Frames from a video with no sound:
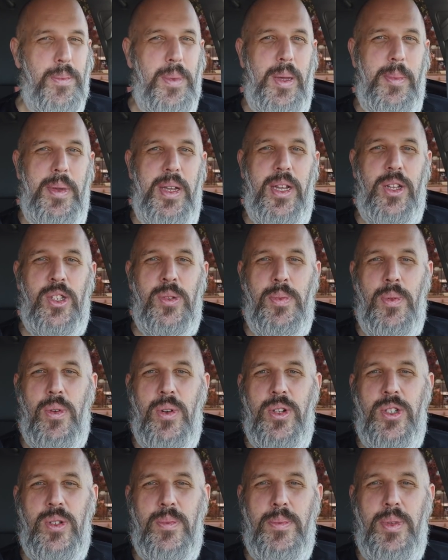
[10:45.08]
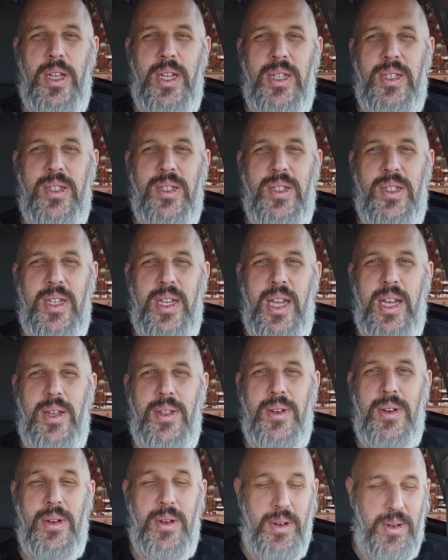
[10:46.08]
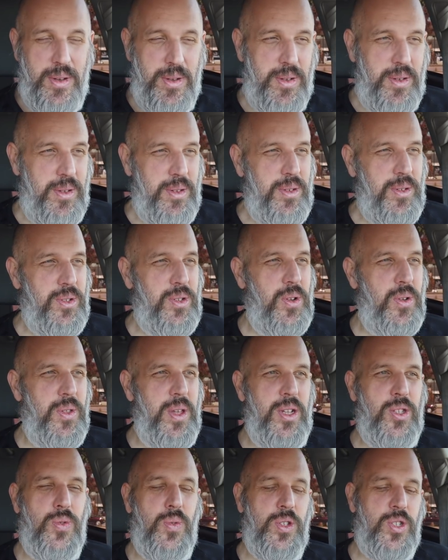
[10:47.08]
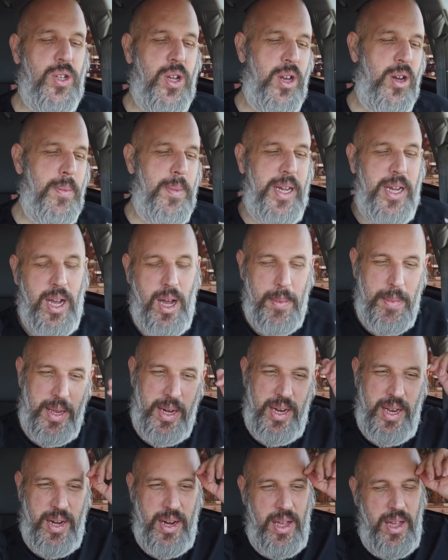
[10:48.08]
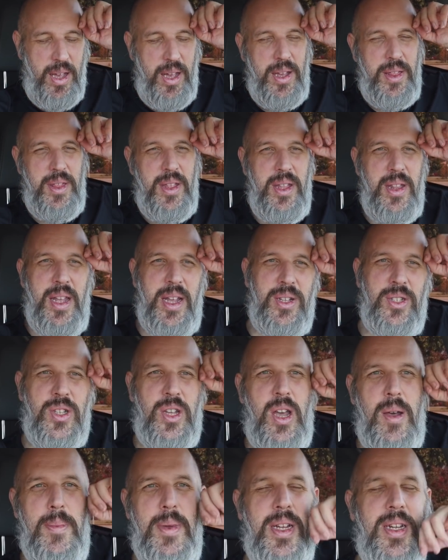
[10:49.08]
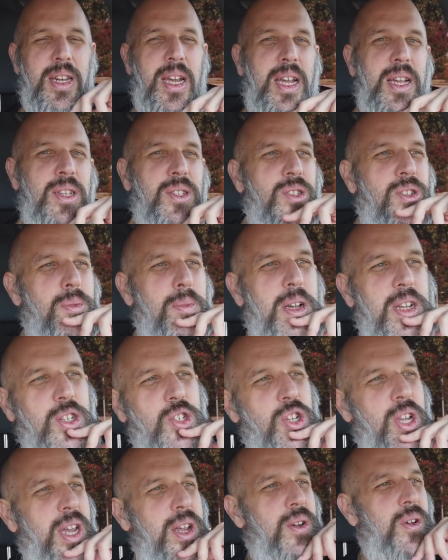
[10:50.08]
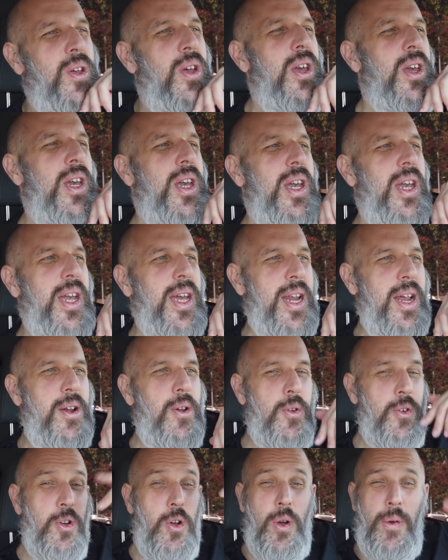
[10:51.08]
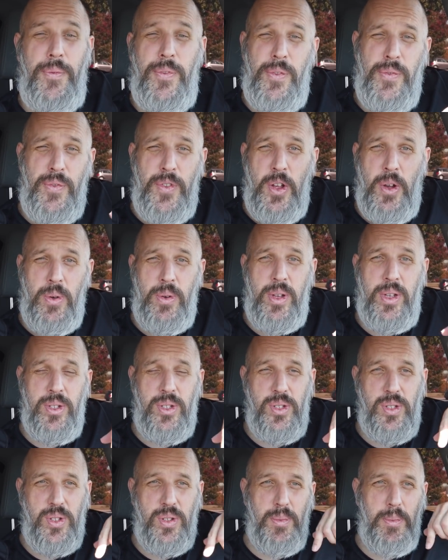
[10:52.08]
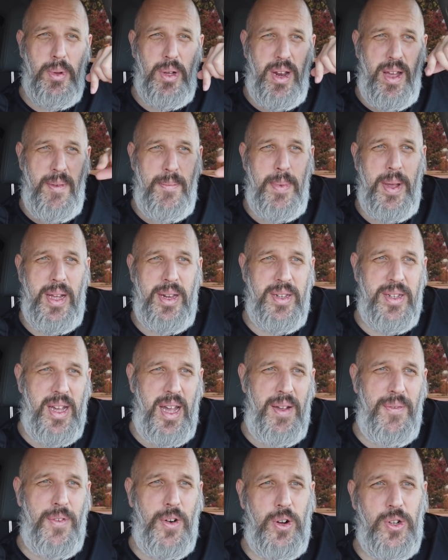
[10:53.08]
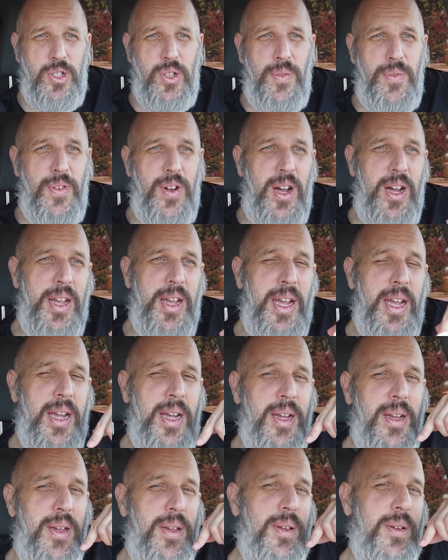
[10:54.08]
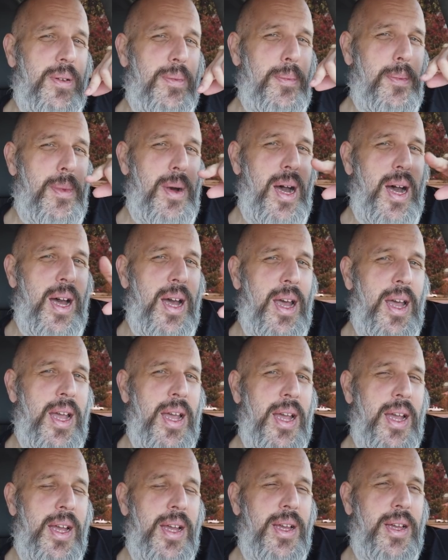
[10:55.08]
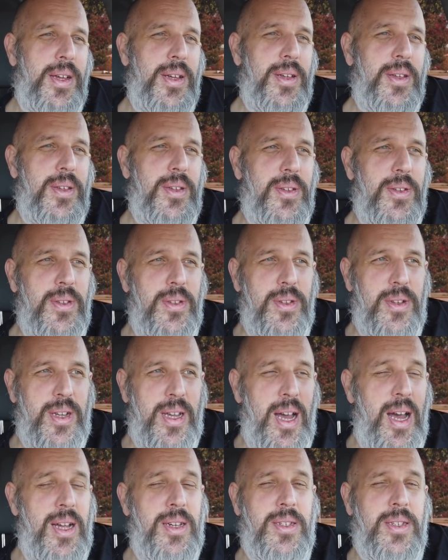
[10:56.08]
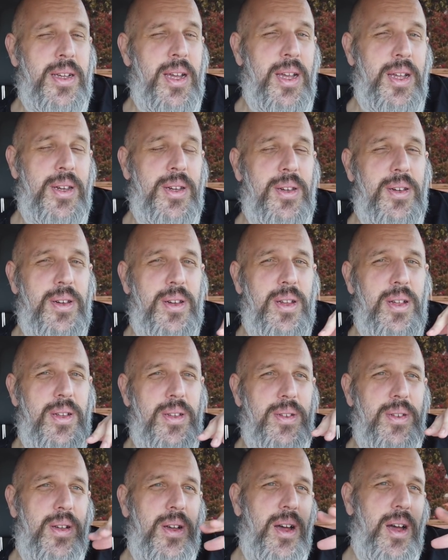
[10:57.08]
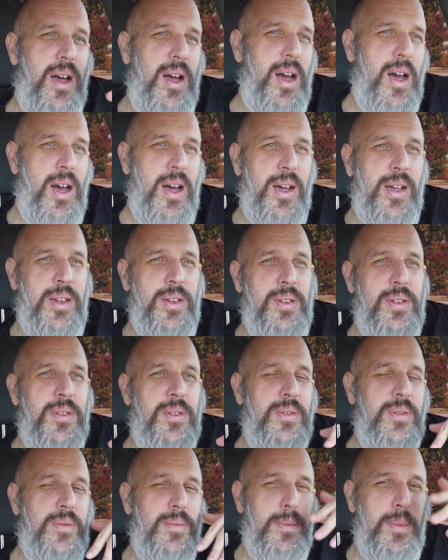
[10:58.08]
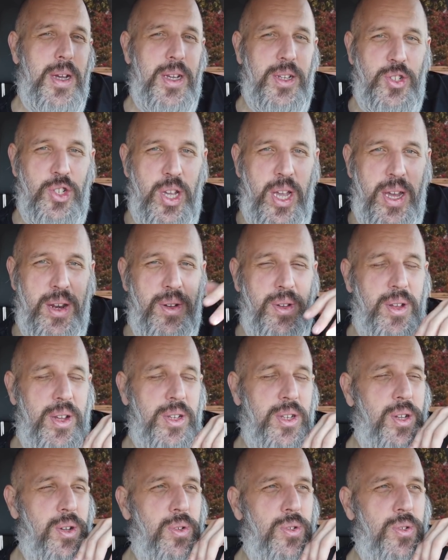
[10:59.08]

maybe explore some places together. So that's what's going to be coming in the next coming days to my channel. And I don't know if you've noticed, but I've been diversifying my content on my channel on